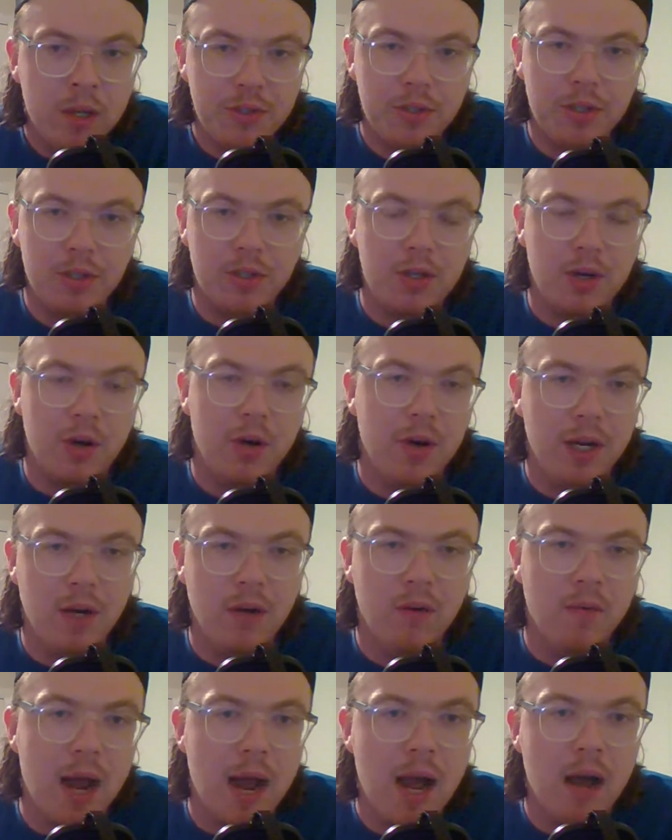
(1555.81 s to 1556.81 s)
to turning
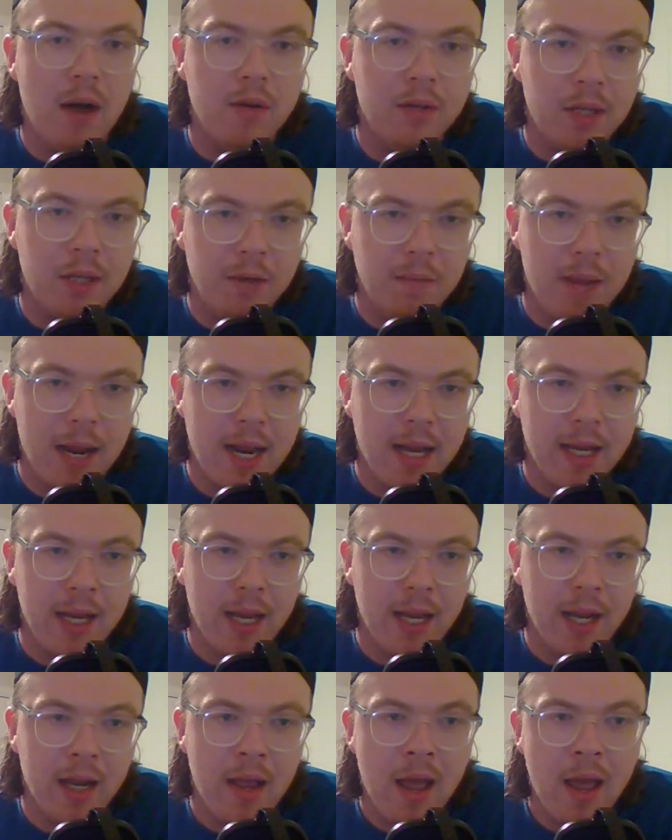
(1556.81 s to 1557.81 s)
around and
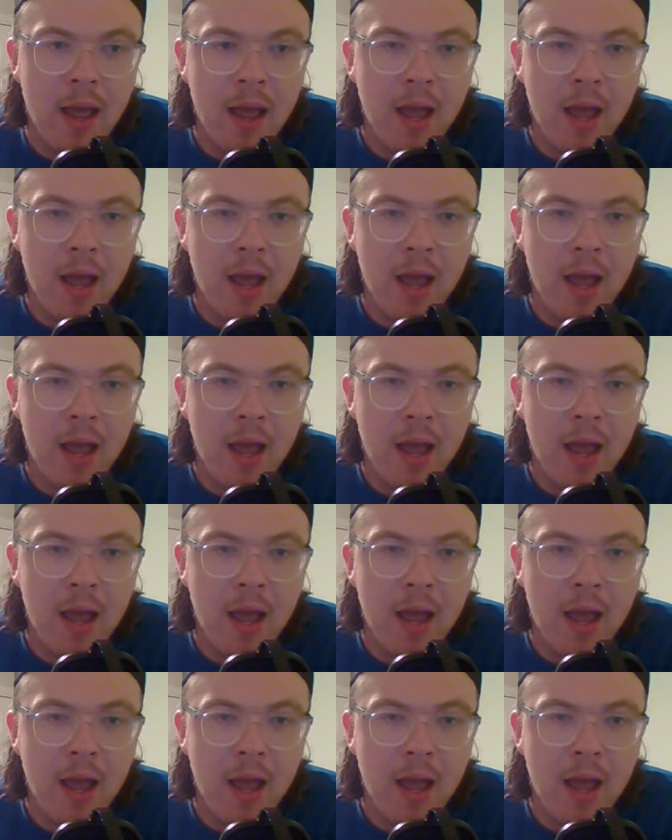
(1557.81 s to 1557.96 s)
making